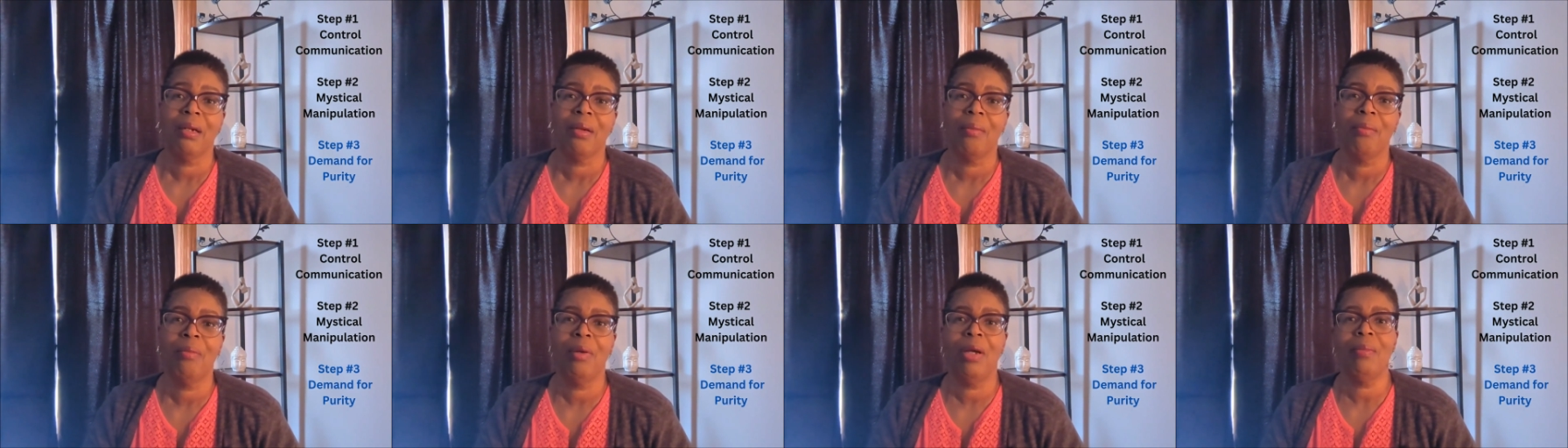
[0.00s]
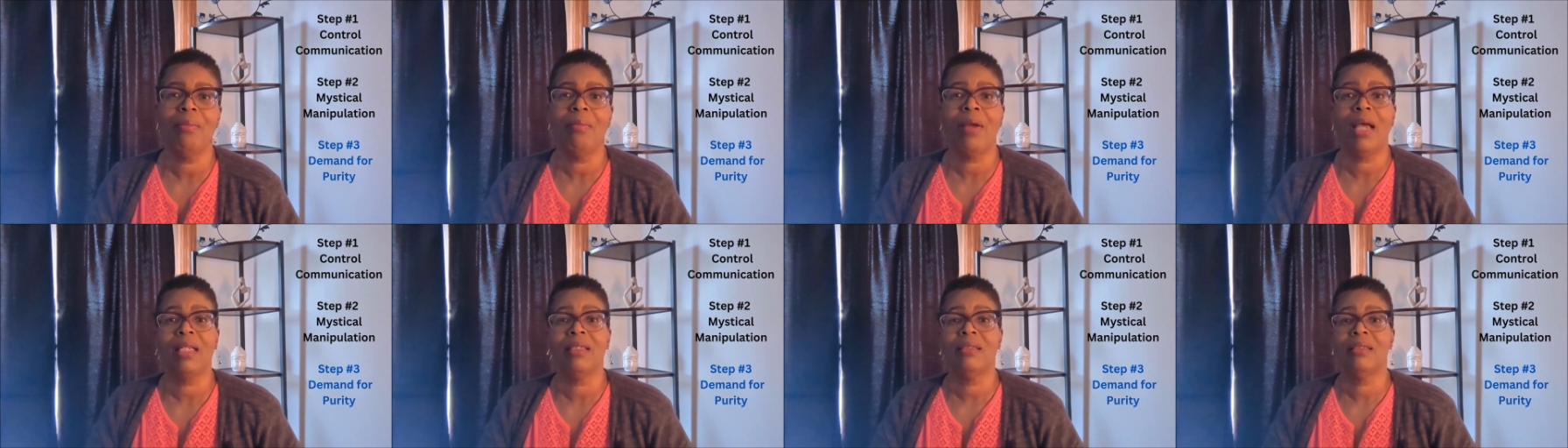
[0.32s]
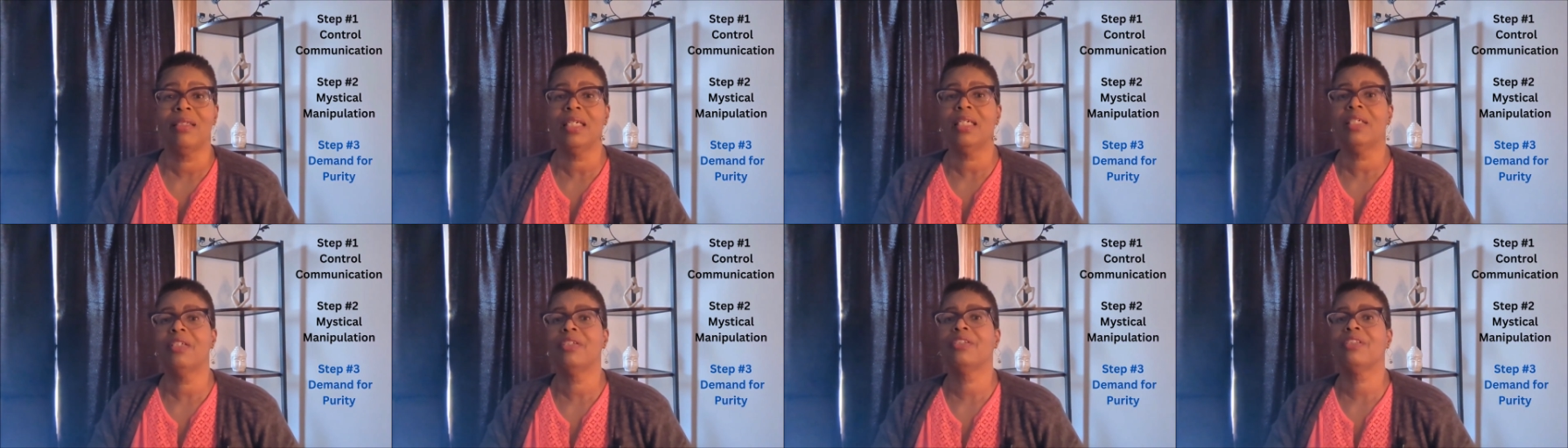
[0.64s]
but my
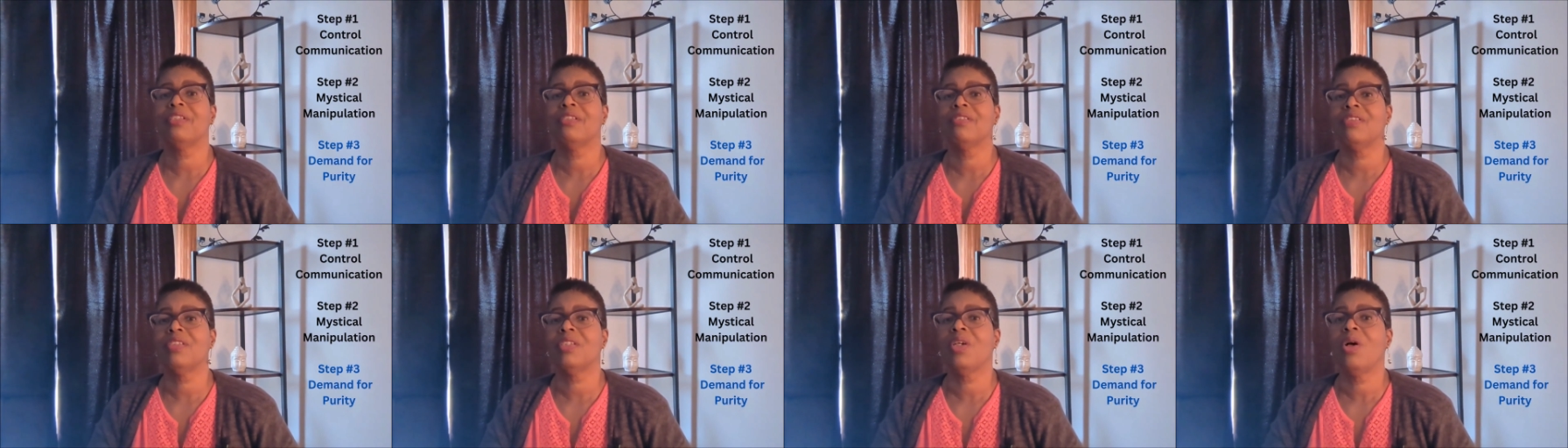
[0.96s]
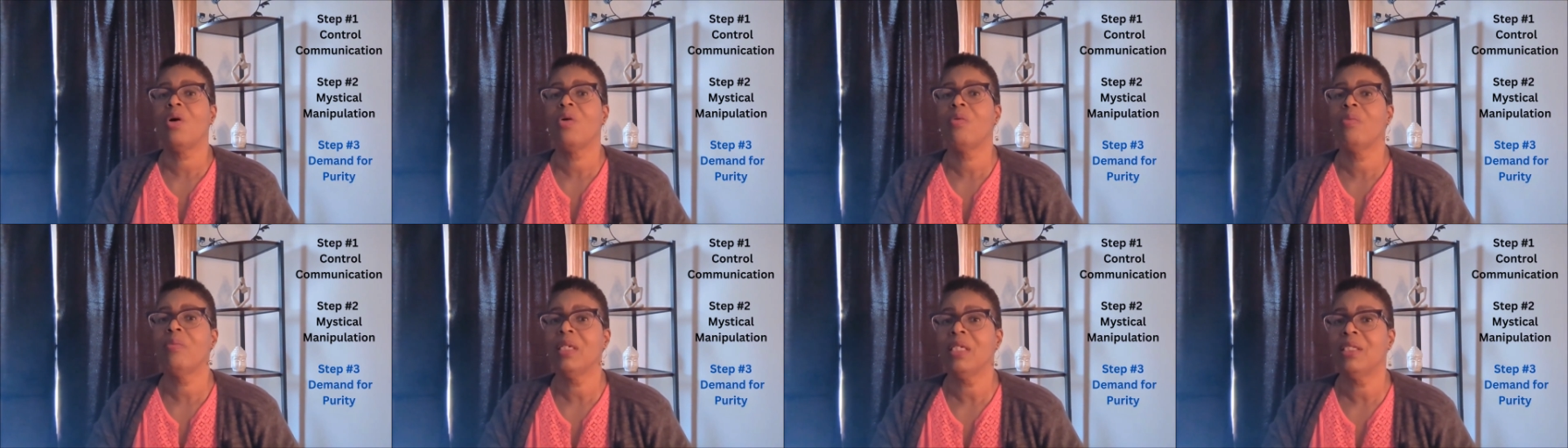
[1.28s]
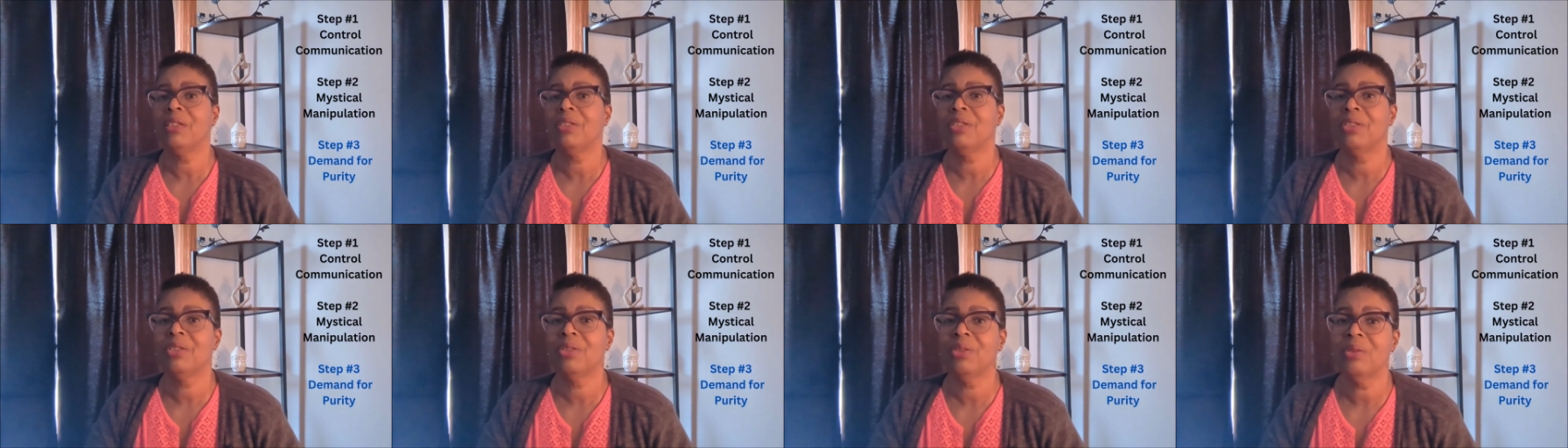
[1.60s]
leaders have told me
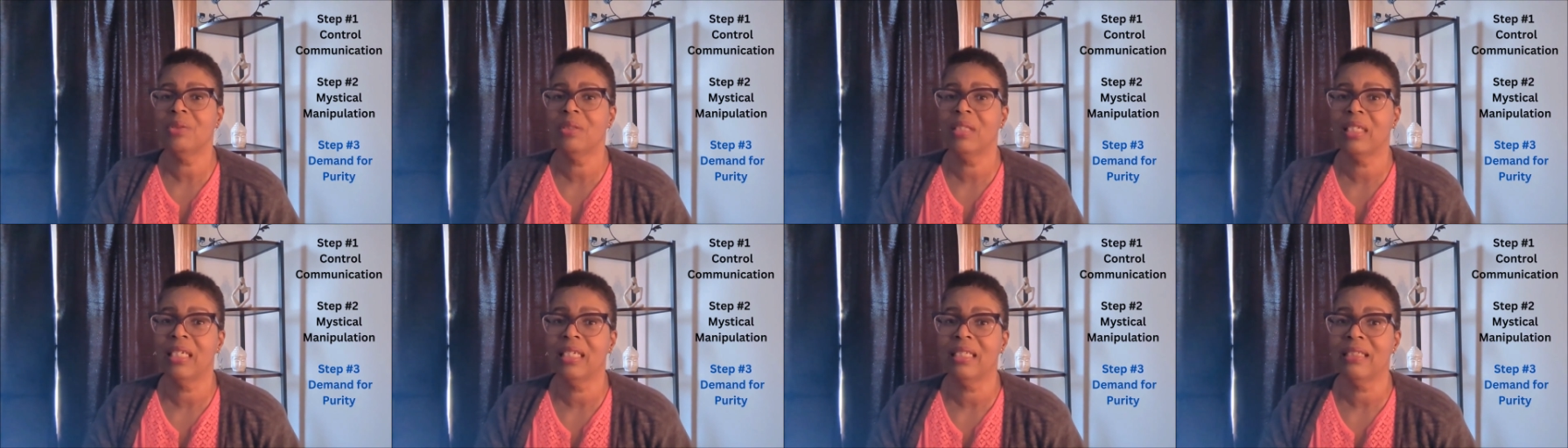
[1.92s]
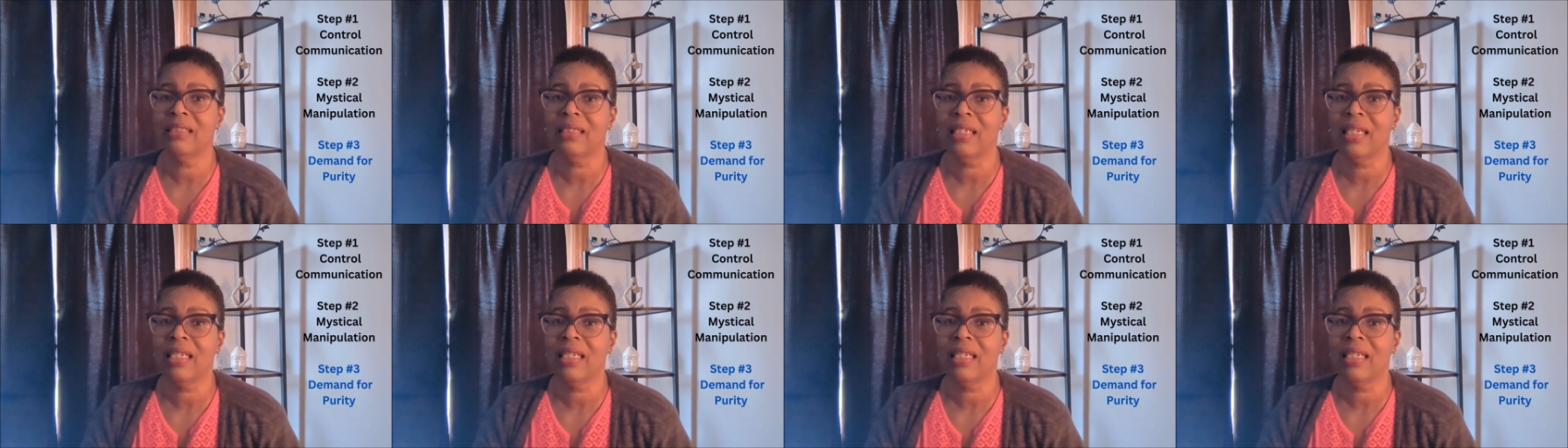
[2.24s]
to do this,